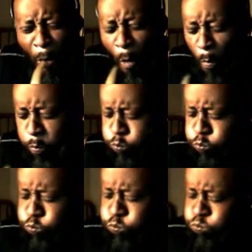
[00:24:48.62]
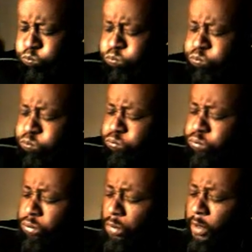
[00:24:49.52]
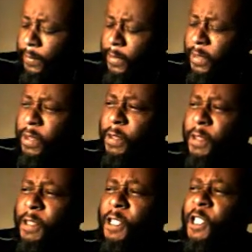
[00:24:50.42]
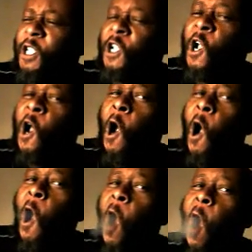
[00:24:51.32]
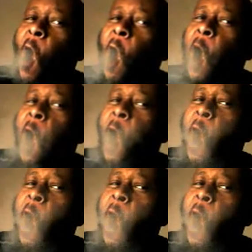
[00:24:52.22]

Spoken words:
I just want to understand, where we